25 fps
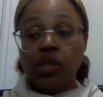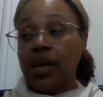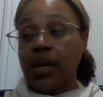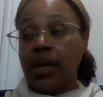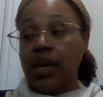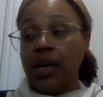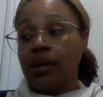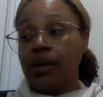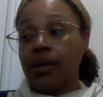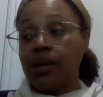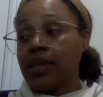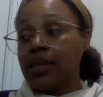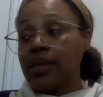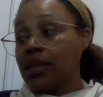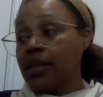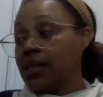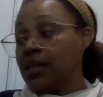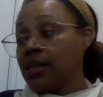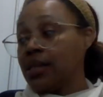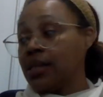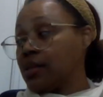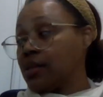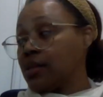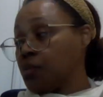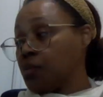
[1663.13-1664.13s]
And I was like,
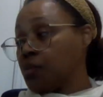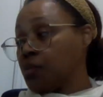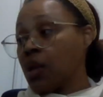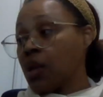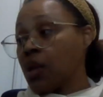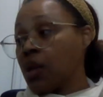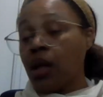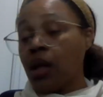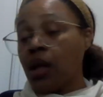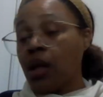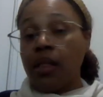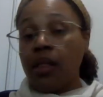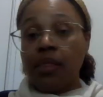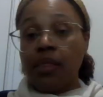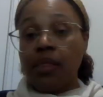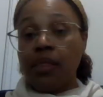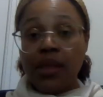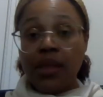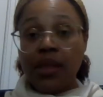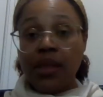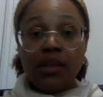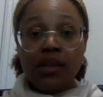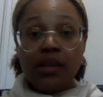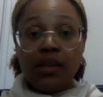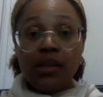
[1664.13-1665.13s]
listen,
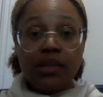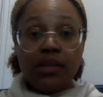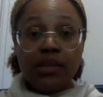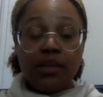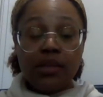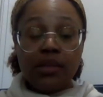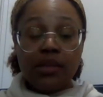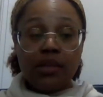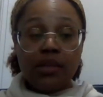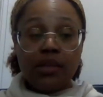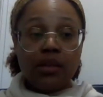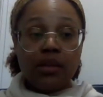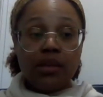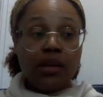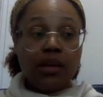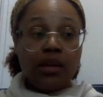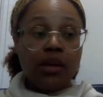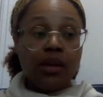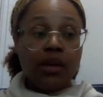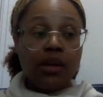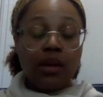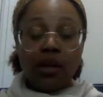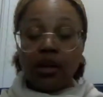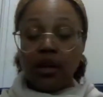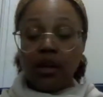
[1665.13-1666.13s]
this
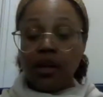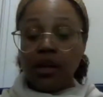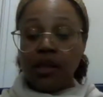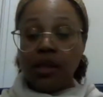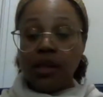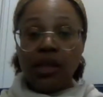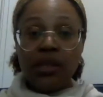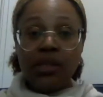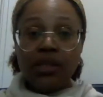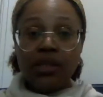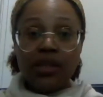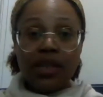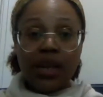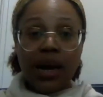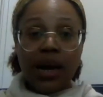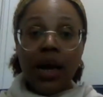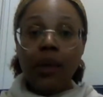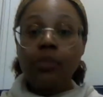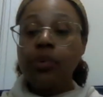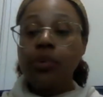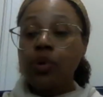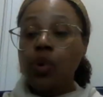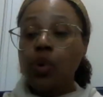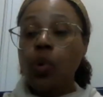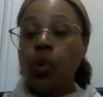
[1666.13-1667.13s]
this didn't
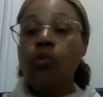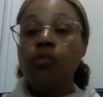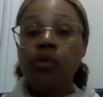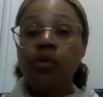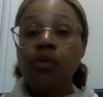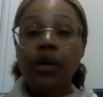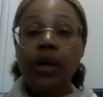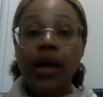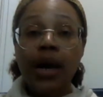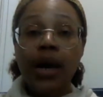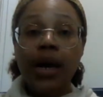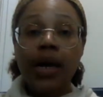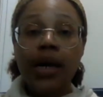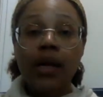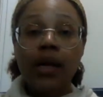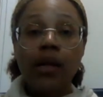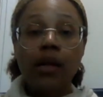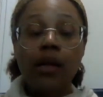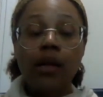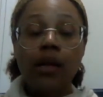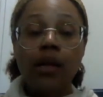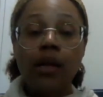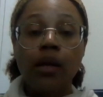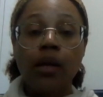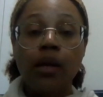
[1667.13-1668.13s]
happen overnight.
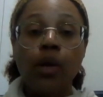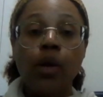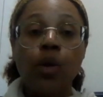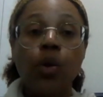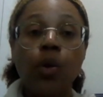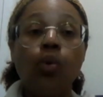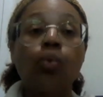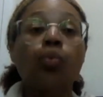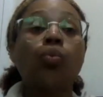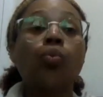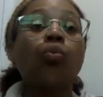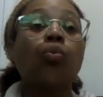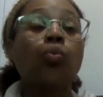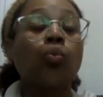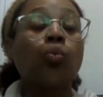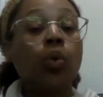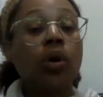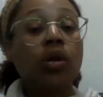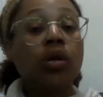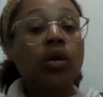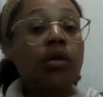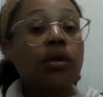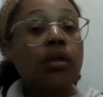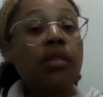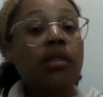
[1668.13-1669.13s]

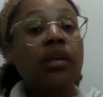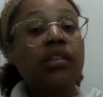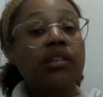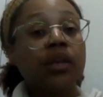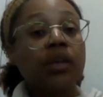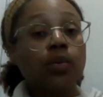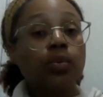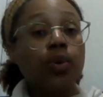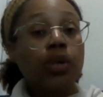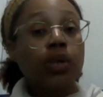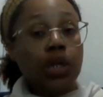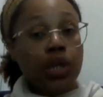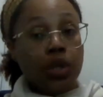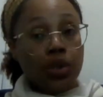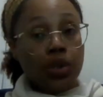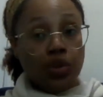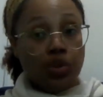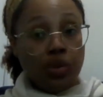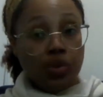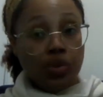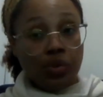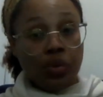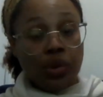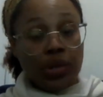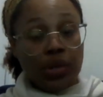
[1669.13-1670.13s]
One of the things that we need to
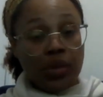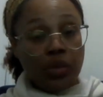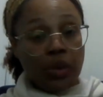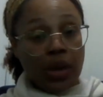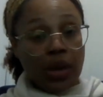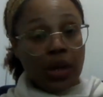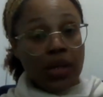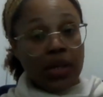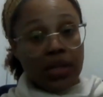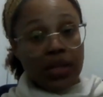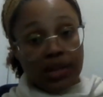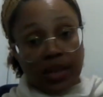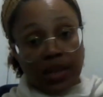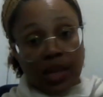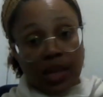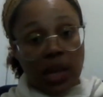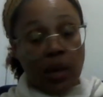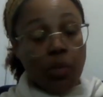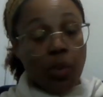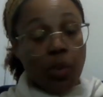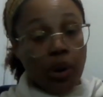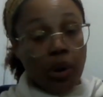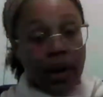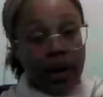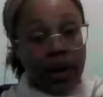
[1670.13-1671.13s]
do as well is to
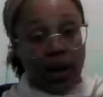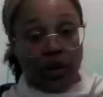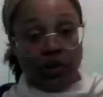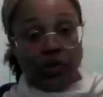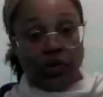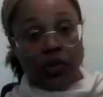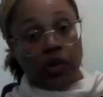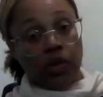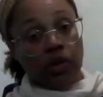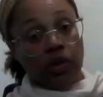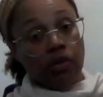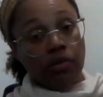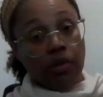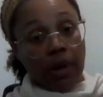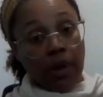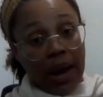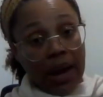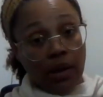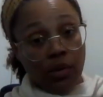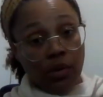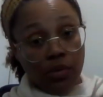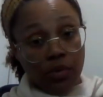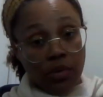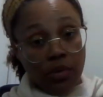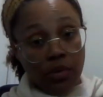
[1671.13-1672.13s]
keep our ears to the
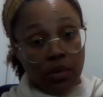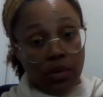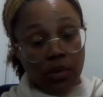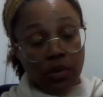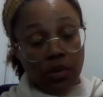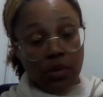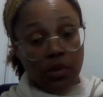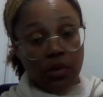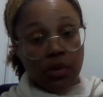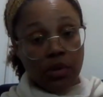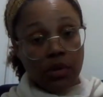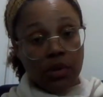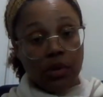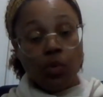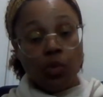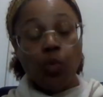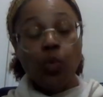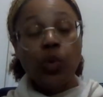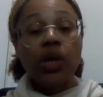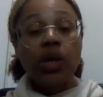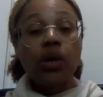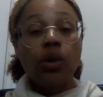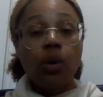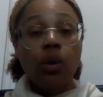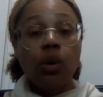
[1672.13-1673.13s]
ground.
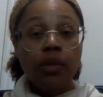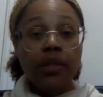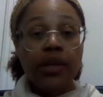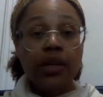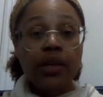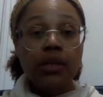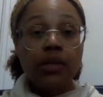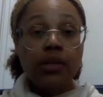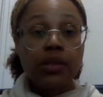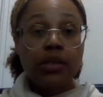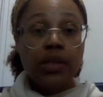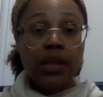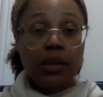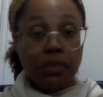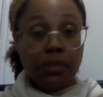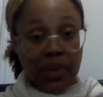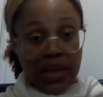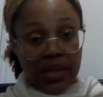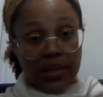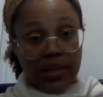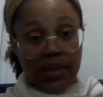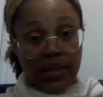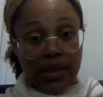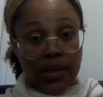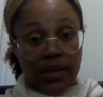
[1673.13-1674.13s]
We call this in
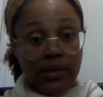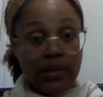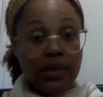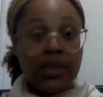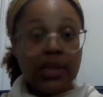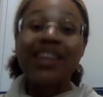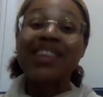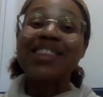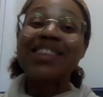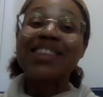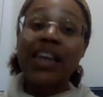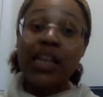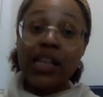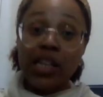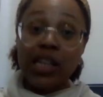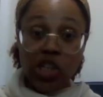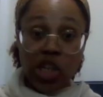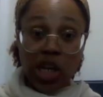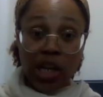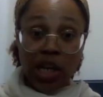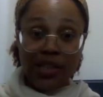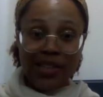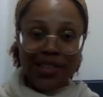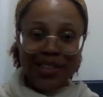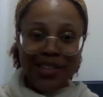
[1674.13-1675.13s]
business
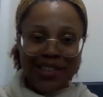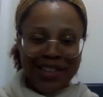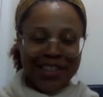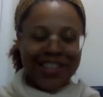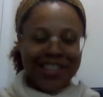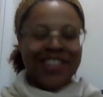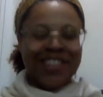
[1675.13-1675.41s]
intelligence.